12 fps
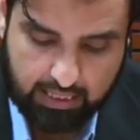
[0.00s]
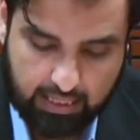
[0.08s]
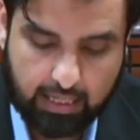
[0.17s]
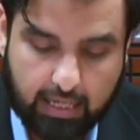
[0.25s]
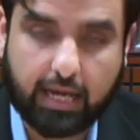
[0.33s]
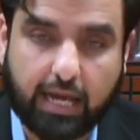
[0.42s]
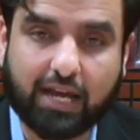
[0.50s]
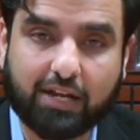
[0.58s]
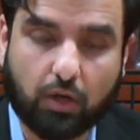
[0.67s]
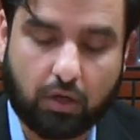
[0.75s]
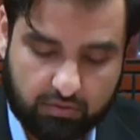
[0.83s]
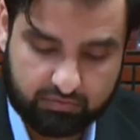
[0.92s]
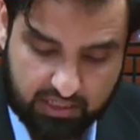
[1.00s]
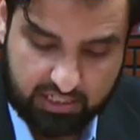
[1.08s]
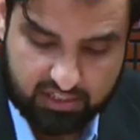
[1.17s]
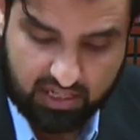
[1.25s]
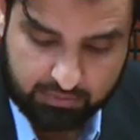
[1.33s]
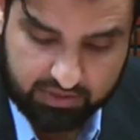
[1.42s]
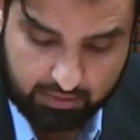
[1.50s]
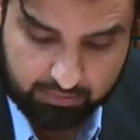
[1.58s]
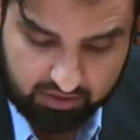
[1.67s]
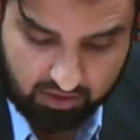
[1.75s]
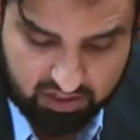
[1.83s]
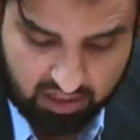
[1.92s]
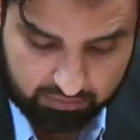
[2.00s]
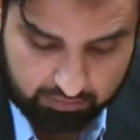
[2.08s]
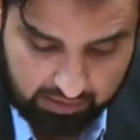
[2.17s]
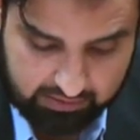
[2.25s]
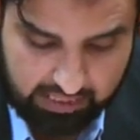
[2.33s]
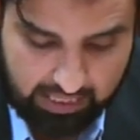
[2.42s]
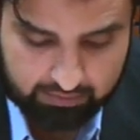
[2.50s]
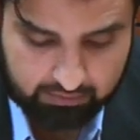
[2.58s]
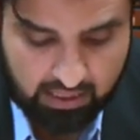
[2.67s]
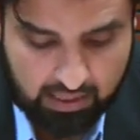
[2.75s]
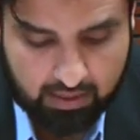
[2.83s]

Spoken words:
and of the Nizamiya Madrasa of Baghdad,